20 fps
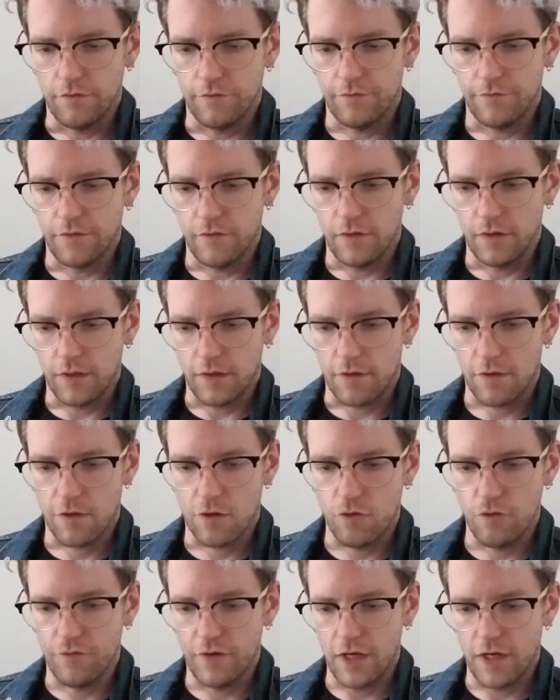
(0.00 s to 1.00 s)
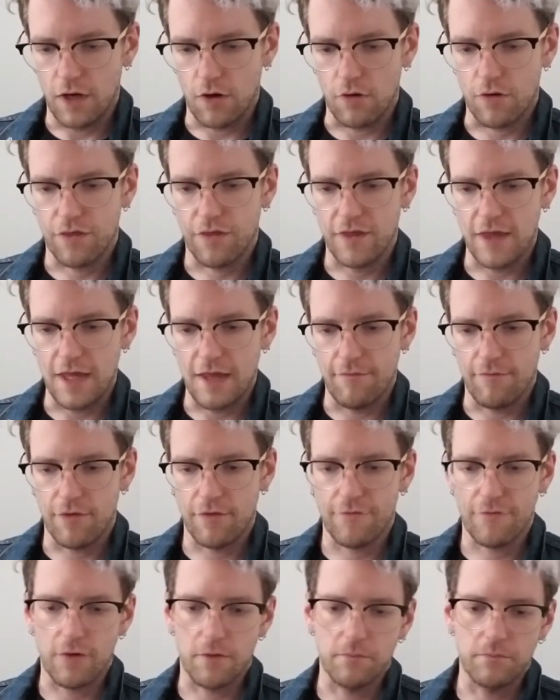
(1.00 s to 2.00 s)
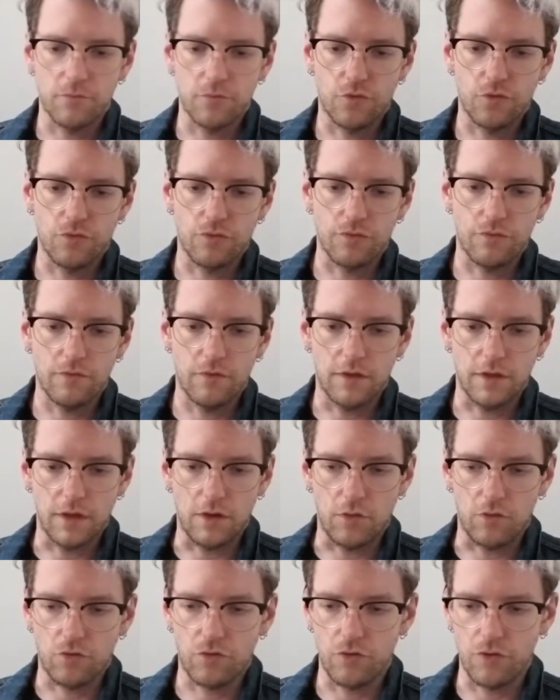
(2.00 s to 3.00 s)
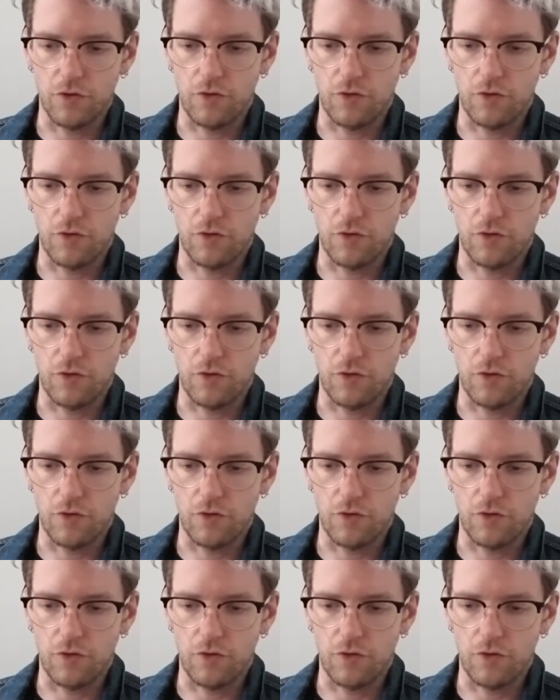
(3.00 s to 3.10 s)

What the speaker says: like souvenir thieves from true